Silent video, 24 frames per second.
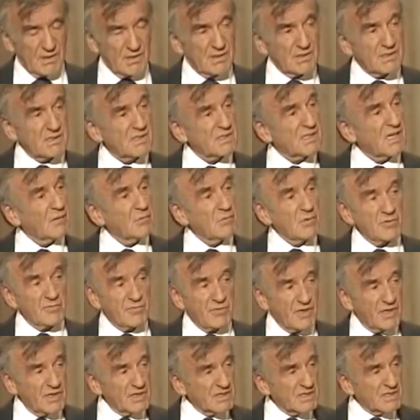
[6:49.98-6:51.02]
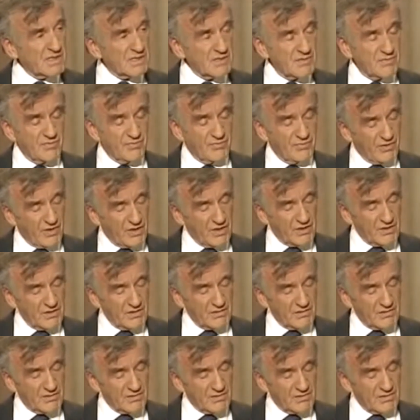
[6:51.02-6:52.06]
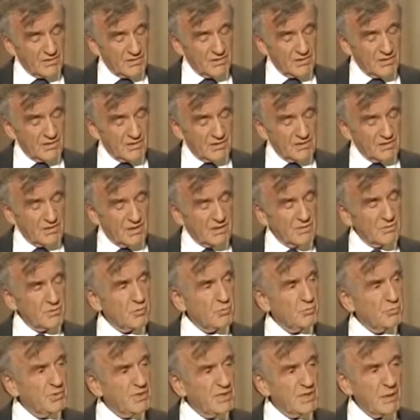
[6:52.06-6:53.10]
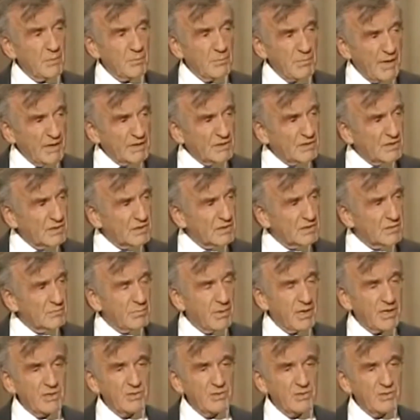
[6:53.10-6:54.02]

some of us felt that to be abandoned by